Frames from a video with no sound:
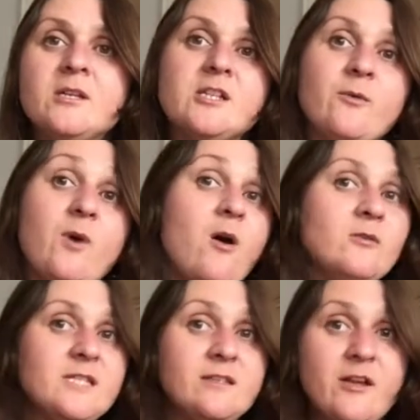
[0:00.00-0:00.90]
So we're
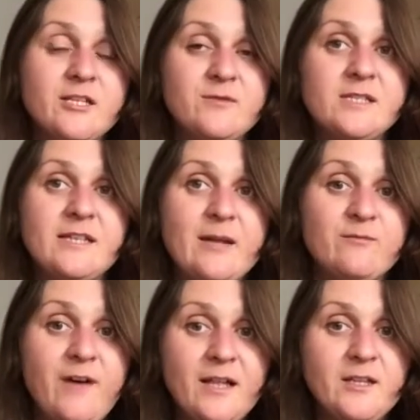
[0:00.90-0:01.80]
holding the notes for the same
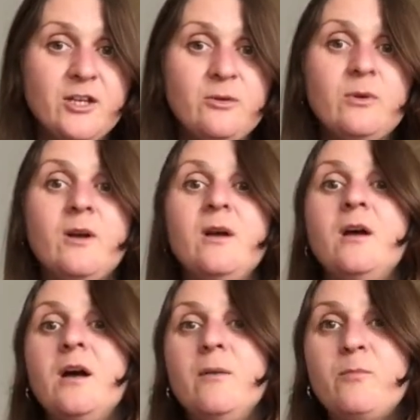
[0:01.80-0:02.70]
value,
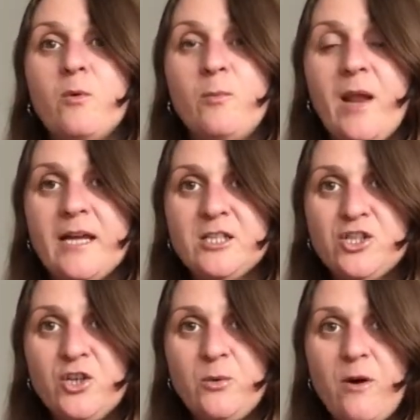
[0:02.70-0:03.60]
but we're playing
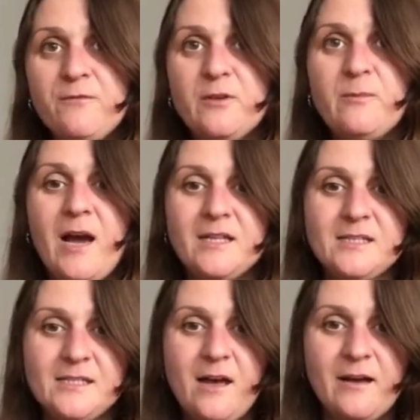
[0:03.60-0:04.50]
2 of them at a
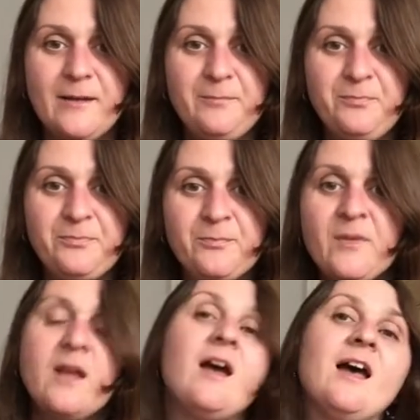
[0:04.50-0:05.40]
time.
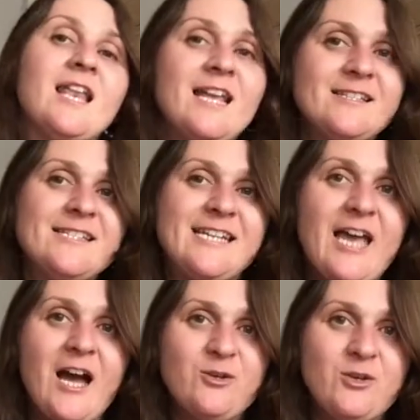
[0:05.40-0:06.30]
Let's see
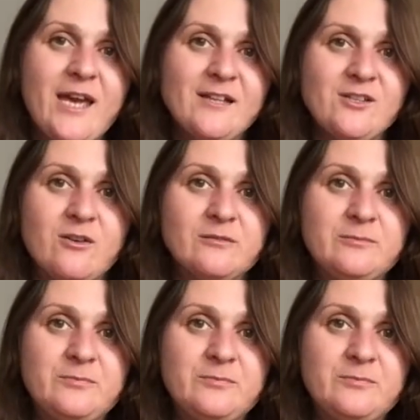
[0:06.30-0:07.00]
how you get on.